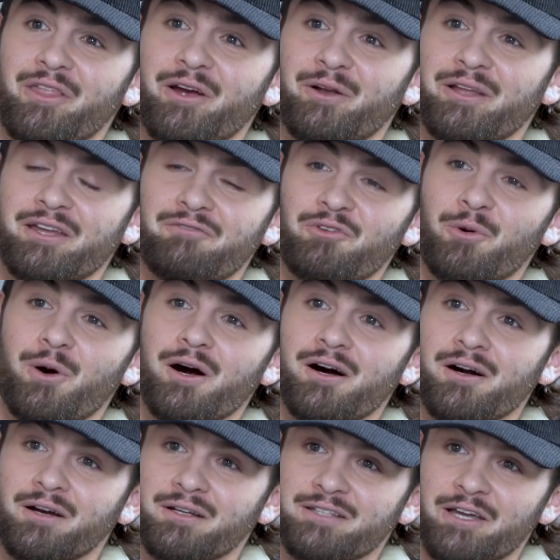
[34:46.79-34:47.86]
there to give you a
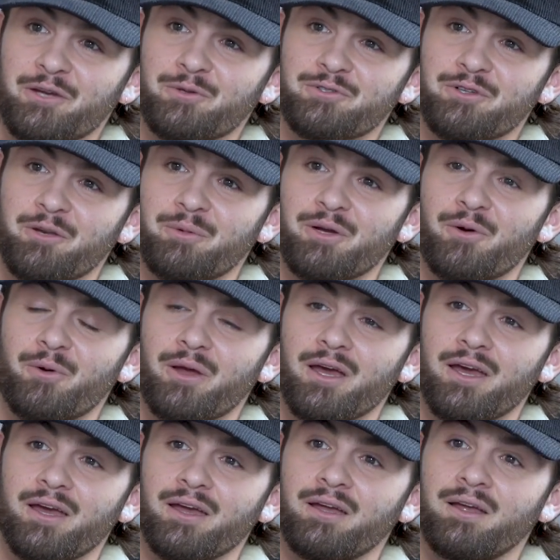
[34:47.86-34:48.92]
hug and tell you it's going to be okay.